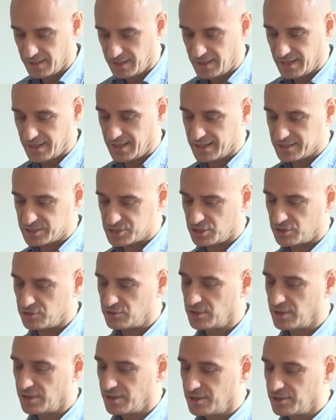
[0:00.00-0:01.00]
And
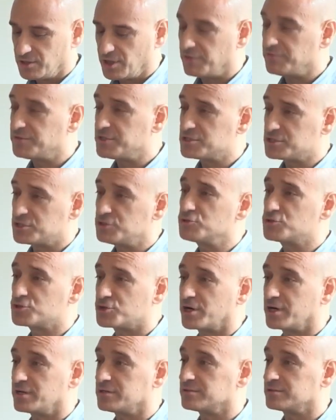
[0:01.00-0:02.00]
so you have these two
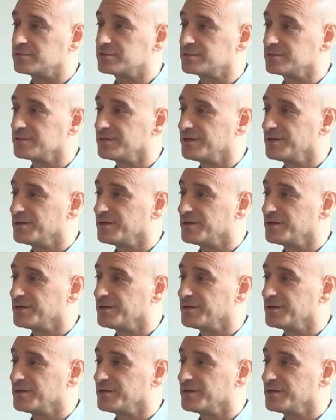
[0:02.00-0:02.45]
trends,